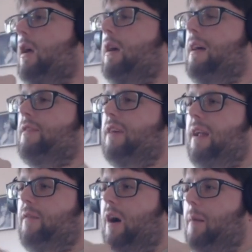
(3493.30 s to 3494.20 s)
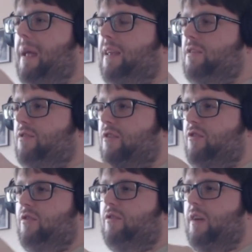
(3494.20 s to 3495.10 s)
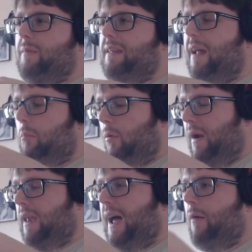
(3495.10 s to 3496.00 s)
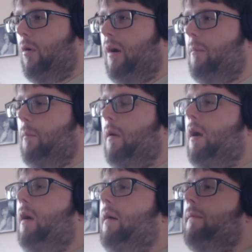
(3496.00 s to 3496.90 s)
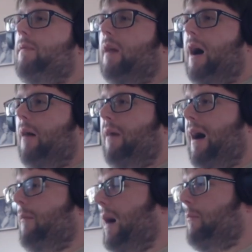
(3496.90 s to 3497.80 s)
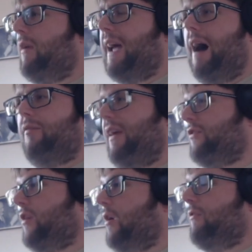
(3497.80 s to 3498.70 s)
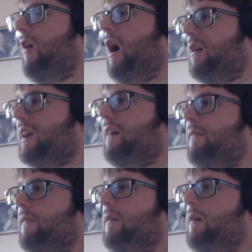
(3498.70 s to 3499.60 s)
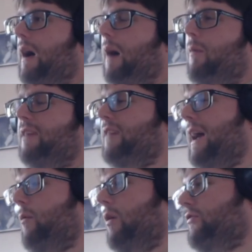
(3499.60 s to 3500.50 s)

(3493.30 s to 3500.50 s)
Like I said, I've got to make these decisions. I'm getting to that point now where I'm running out of things to unlock, unless I want to